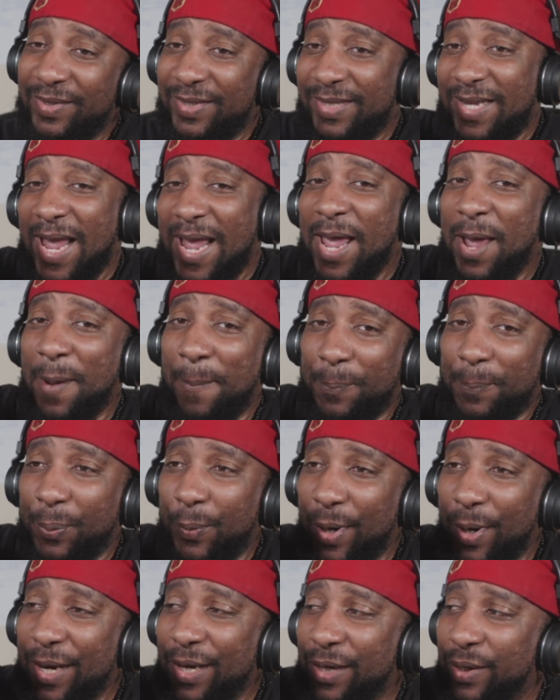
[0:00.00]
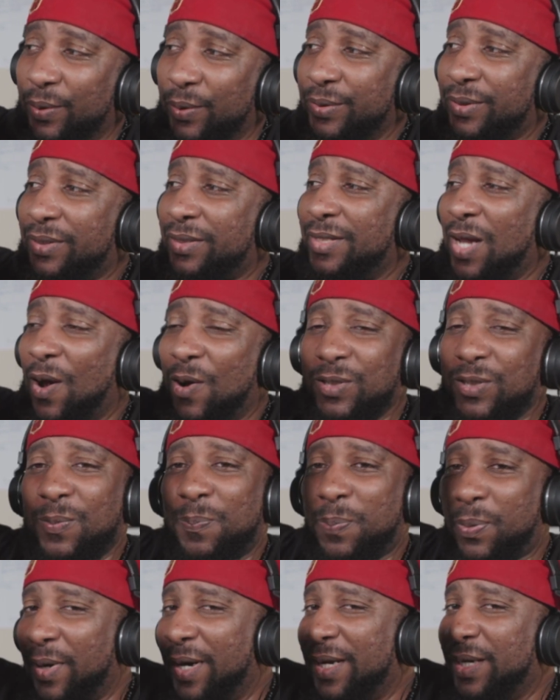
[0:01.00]
Damn Pringles, those
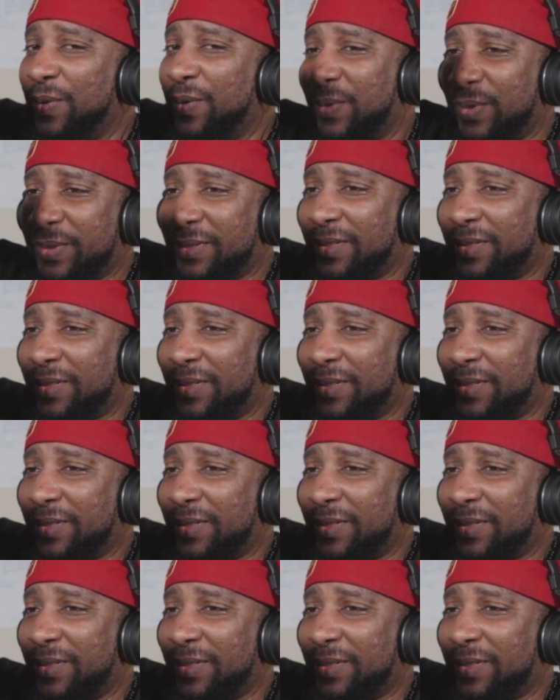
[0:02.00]
Pringles.